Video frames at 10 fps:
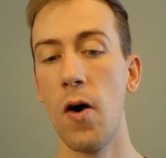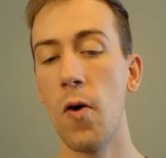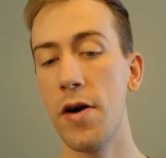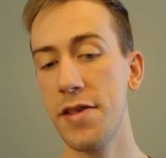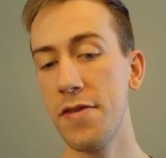
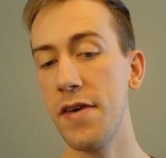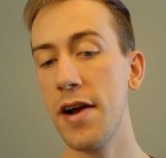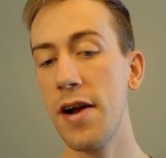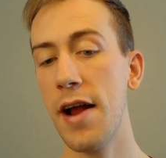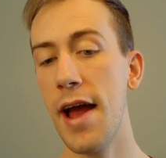Aura
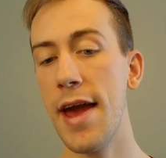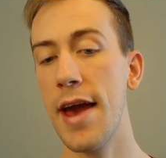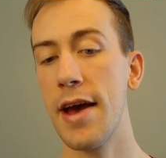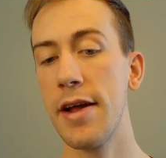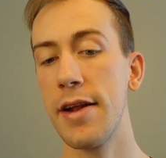Sphere
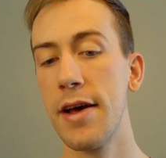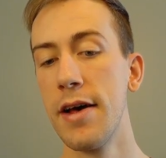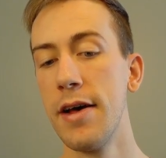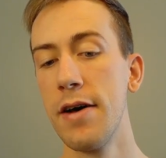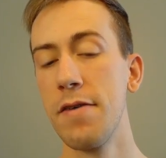and
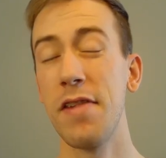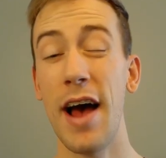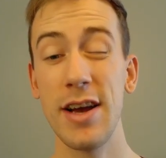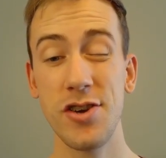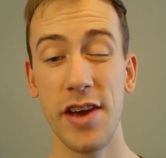
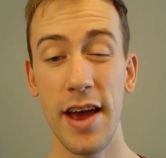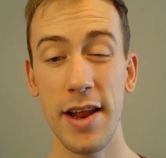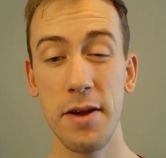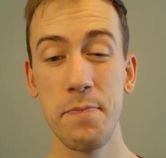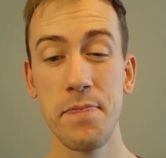Flash
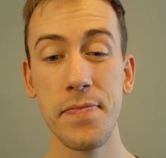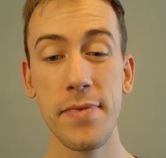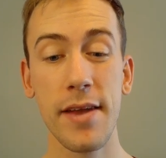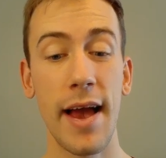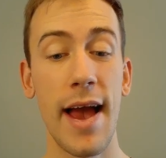Cannon,
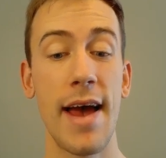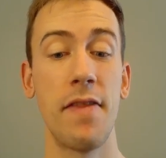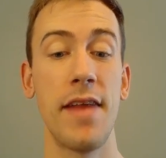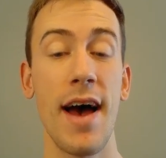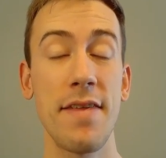
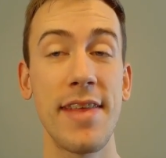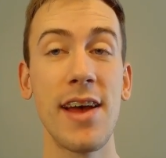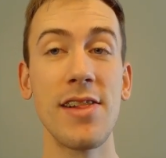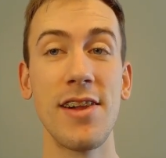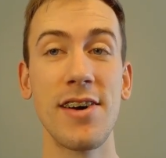and that
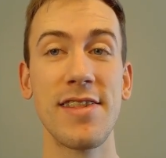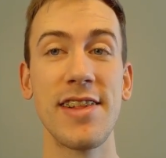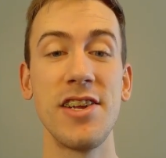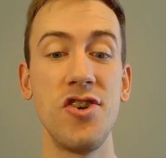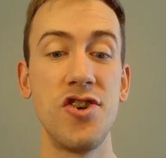thing looks
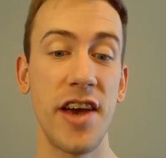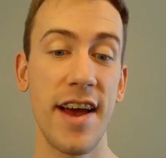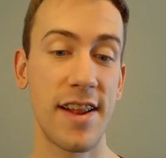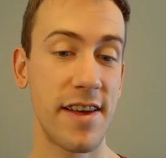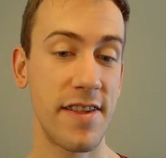
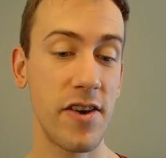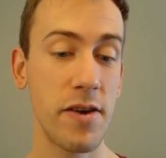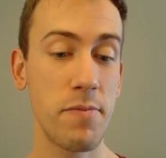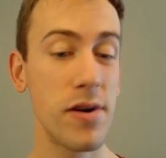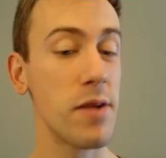legit because you
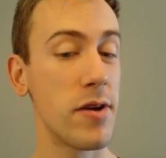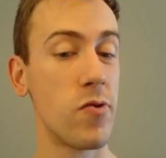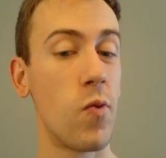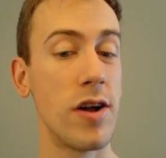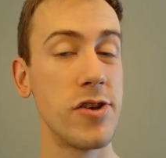can pretty much
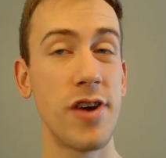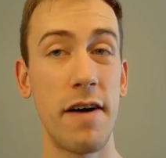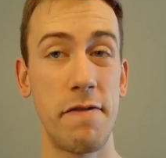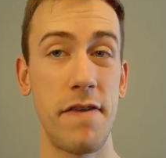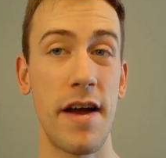
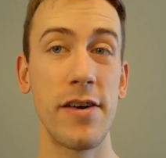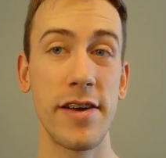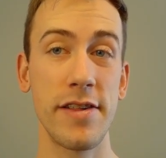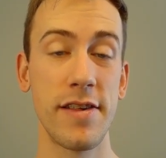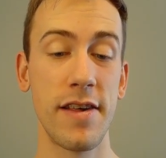one-shot
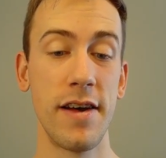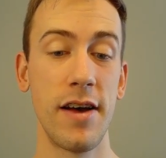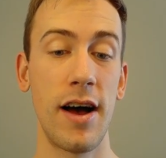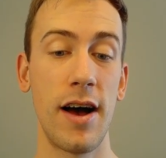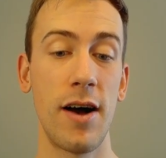fairies
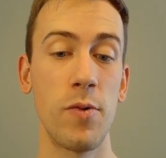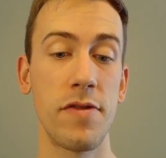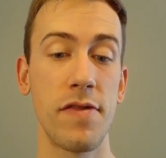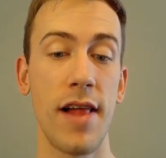with